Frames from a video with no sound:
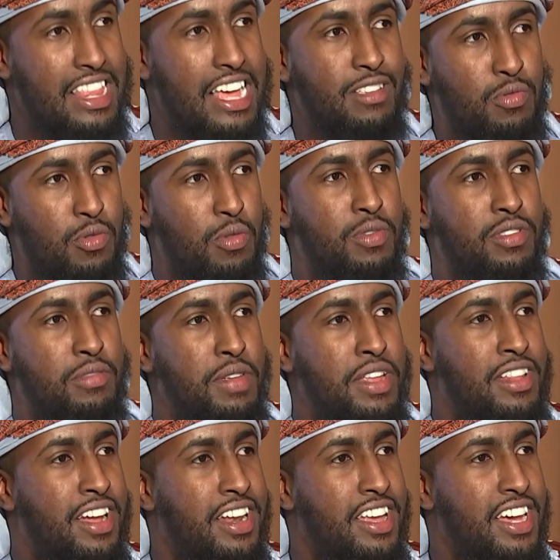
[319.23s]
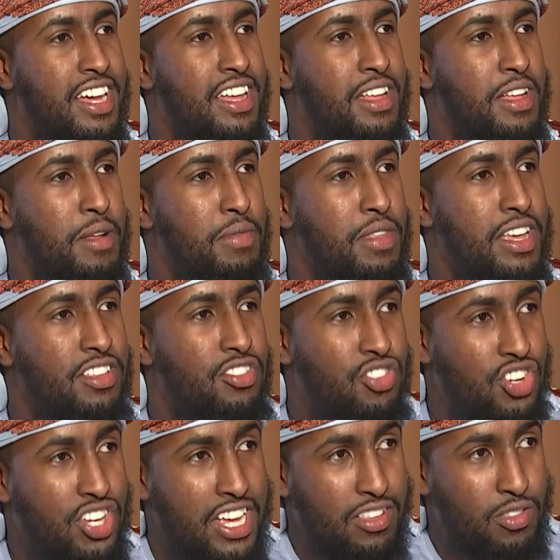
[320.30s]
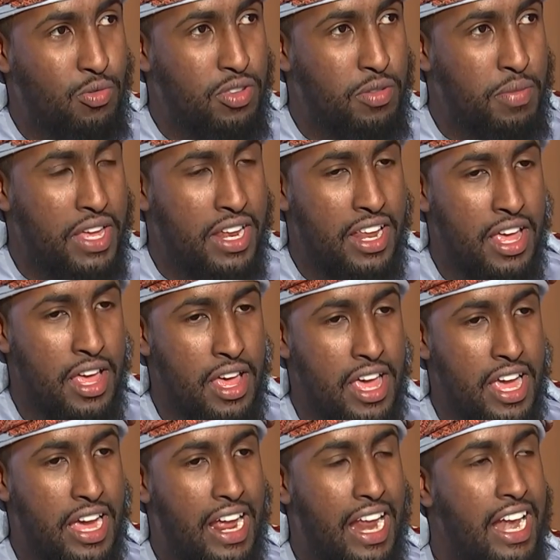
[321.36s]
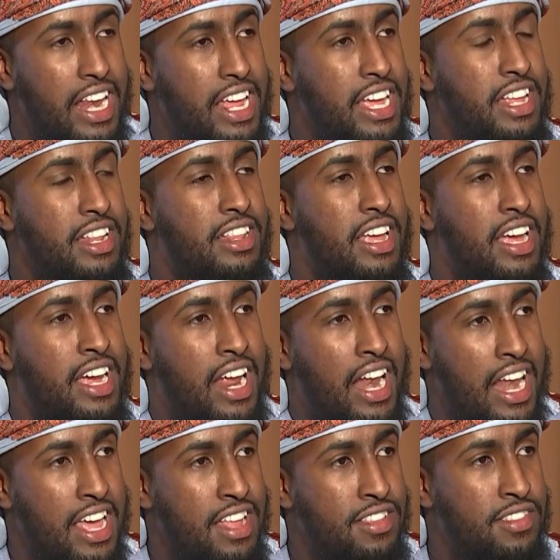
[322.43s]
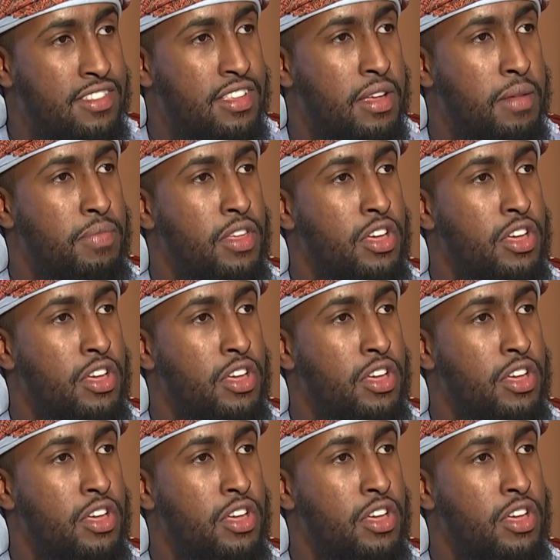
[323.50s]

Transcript: That's what was being done here. His chest was being cleaned and cleansed